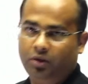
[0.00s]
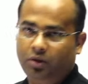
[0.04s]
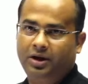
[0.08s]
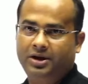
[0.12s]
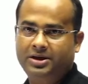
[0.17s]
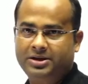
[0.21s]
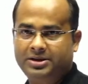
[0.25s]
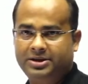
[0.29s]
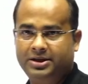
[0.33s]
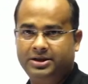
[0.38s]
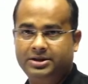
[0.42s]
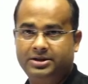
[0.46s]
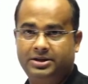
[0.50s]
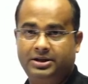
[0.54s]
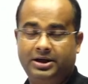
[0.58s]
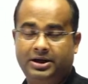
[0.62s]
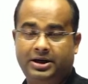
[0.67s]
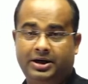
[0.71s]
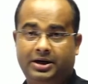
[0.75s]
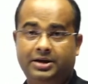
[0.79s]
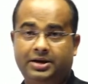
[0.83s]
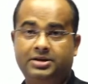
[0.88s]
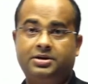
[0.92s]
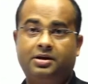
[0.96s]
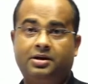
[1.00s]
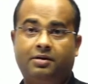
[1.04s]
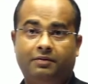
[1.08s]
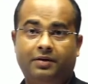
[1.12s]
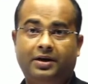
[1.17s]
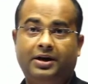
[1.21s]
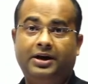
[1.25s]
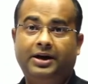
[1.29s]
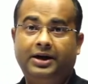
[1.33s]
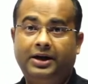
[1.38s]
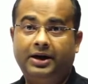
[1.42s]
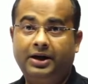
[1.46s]
race is there, and it's a
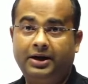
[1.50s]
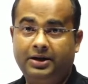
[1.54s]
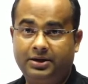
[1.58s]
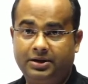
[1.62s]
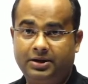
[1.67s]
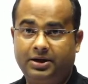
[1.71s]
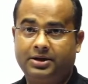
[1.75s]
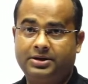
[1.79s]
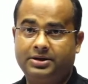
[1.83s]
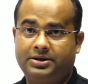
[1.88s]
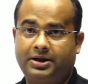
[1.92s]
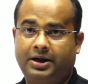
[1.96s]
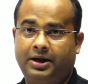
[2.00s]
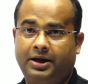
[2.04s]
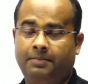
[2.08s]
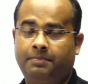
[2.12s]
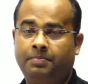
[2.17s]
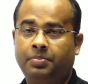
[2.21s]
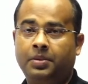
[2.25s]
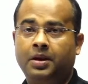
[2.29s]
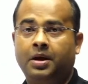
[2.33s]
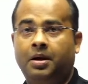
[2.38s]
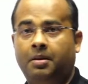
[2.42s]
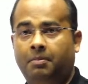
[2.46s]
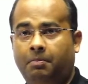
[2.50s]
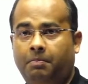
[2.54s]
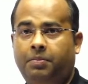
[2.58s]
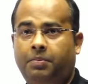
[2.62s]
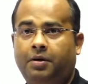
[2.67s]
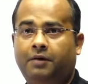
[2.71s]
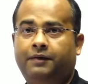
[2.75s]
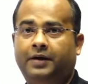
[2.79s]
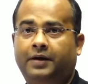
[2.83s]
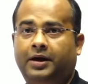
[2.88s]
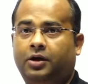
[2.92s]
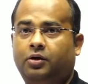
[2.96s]
very dangerous game.
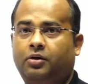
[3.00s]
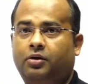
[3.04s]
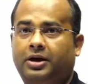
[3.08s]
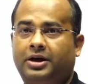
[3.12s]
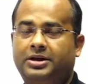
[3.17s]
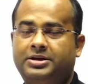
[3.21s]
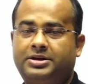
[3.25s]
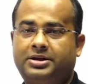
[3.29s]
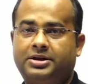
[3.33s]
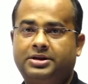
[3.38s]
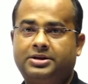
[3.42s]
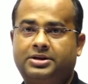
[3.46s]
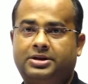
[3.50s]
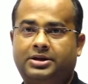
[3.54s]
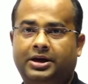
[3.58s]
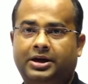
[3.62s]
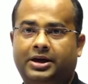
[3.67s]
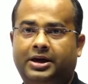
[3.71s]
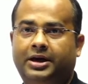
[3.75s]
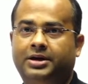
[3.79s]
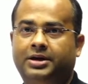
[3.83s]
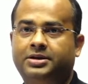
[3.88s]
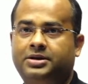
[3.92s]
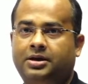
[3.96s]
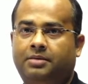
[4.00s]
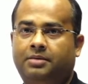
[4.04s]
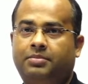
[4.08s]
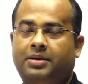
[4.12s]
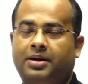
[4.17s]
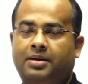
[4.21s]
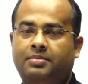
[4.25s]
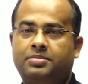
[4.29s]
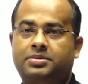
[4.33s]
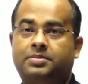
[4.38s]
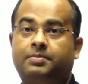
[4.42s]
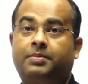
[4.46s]
Buffalo race is there, and
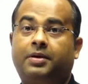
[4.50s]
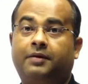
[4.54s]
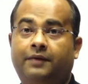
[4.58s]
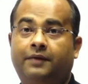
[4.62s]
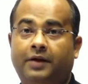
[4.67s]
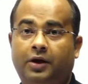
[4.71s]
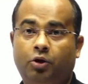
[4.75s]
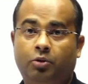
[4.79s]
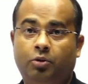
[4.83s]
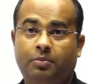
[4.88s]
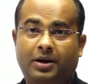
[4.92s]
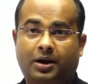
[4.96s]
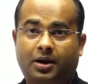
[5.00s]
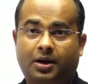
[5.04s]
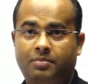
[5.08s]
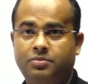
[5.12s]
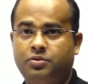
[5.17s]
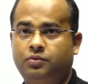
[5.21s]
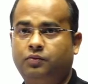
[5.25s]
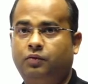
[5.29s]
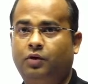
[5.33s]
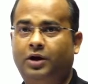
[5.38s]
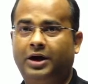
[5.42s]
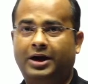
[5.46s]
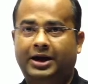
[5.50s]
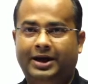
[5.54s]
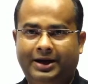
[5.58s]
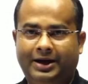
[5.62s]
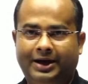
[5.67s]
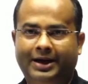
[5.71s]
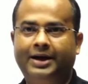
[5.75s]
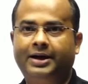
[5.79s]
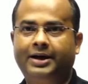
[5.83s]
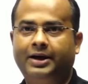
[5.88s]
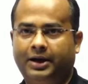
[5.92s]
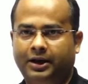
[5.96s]
sometimes buffalo becomes violent
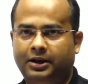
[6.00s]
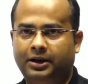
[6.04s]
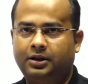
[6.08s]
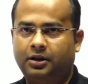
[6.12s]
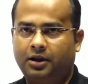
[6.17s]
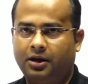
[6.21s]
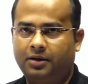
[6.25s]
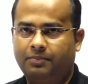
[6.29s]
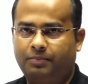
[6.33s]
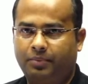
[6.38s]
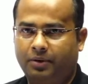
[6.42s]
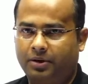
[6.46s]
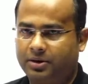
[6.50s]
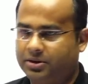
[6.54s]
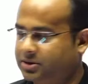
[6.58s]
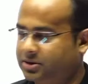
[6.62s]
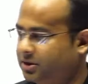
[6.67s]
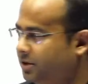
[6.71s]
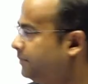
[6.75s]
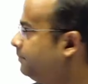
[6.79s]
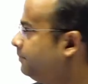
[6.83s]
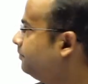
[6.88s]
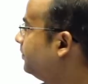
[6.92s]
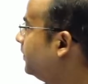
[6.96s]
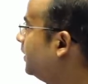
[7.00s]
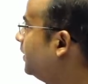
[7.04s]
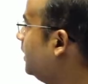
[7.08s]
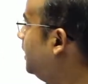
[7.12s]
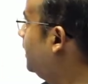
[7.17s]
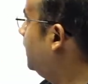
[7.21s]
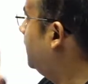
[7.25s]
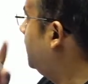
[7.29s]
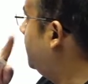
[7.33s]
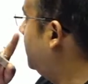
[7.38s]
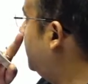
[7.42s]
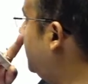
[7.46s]
and kill the person.
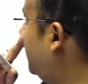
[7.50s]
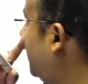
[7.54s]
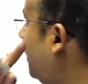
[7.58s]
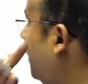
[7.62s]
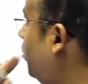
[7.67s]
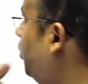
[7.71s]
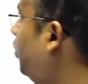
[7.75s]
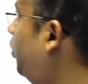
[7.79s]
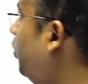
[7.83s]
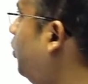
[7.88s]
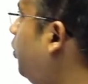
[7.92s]
Now,